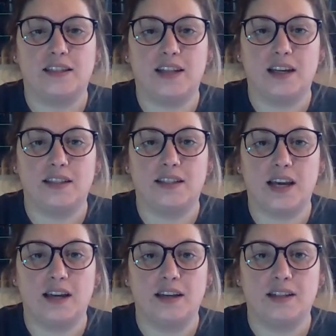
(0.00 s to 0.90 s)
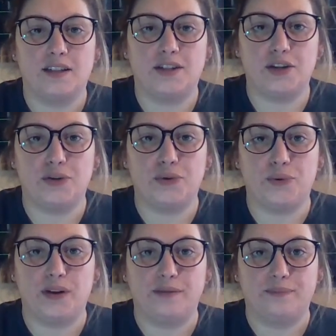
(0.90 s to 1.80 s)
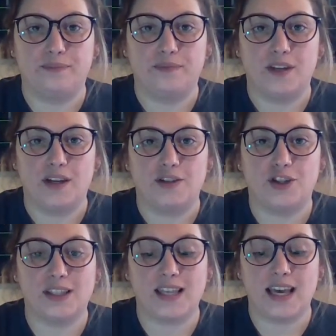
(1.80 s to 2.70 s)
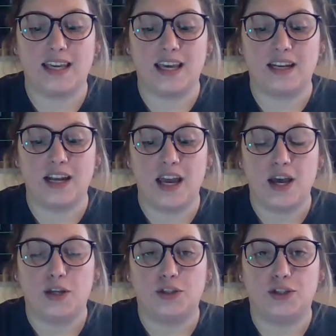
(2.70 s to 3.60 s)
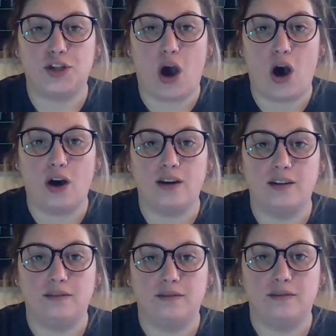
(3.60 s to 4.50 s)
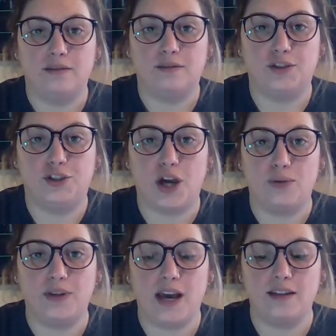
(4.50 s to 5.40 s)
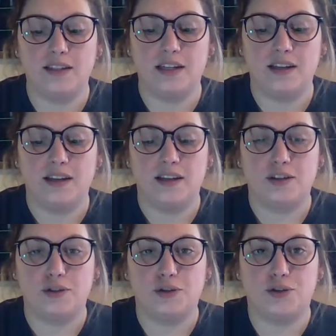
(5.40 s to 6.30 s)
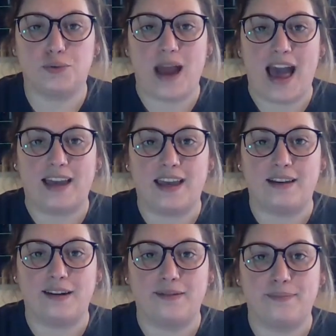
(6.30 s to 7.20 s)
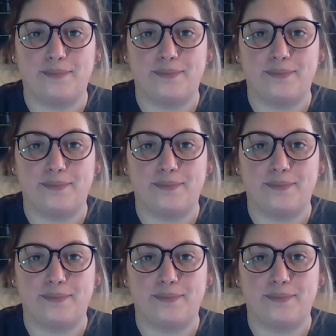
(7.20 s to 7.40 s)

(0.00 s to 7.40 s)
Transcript: D d do. Just like in dog, donut, dragon